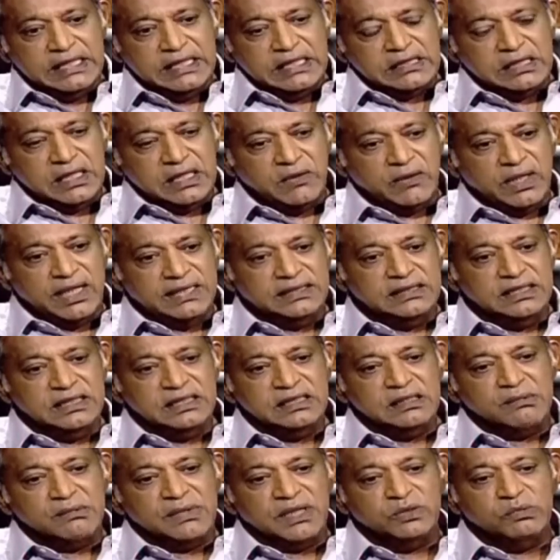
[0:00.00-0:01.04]
Now, I
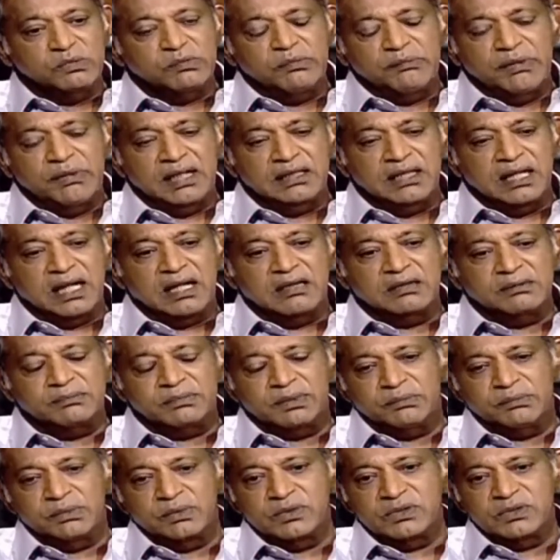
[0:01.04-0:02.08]
think the Madhuma Bandara
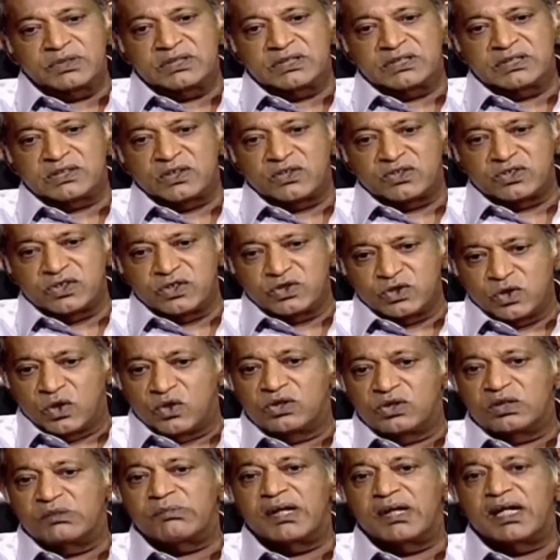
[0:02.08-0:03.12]
proposals also
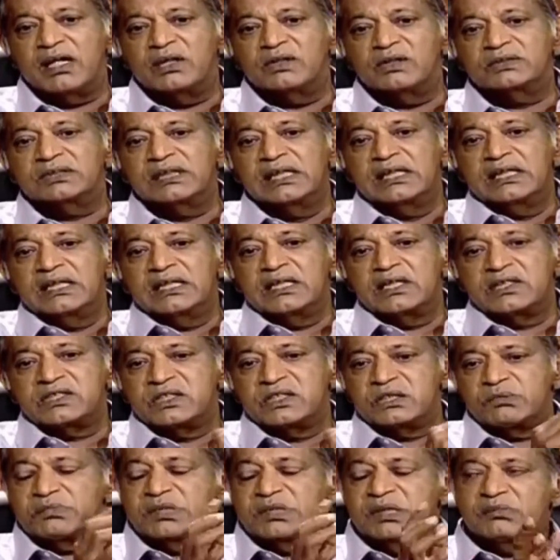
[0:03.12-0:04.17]
talk about a
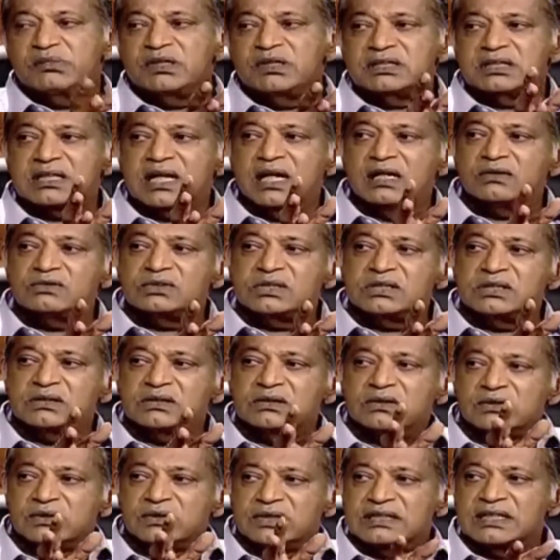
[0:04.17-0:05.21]
sort of People's
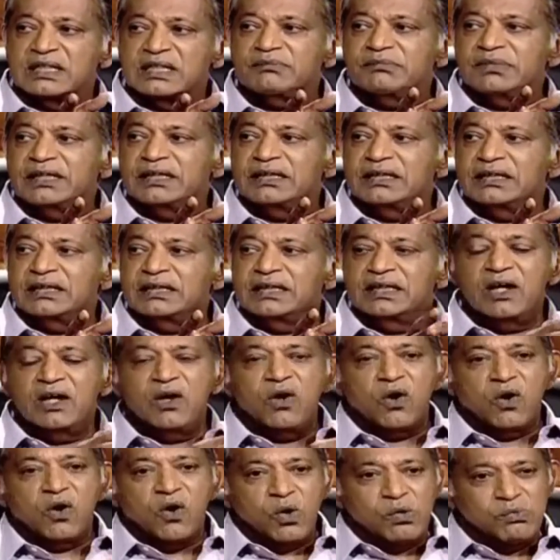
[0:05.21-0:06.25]
Council or Assembly,
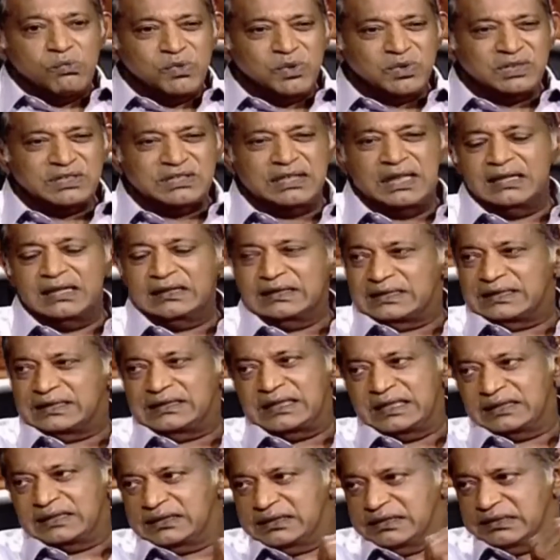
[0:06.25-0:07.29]
almost like a
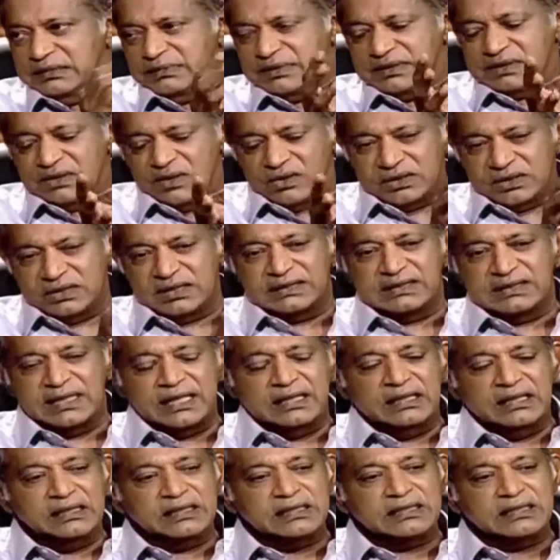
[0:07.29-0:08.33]
Senate, but not
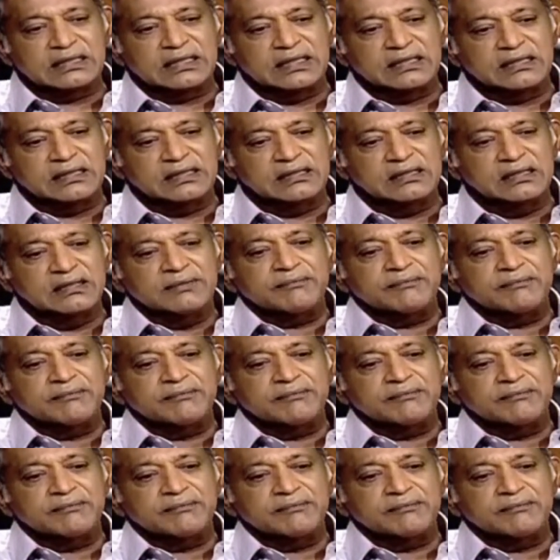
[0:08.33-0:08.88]
exactly a Senate,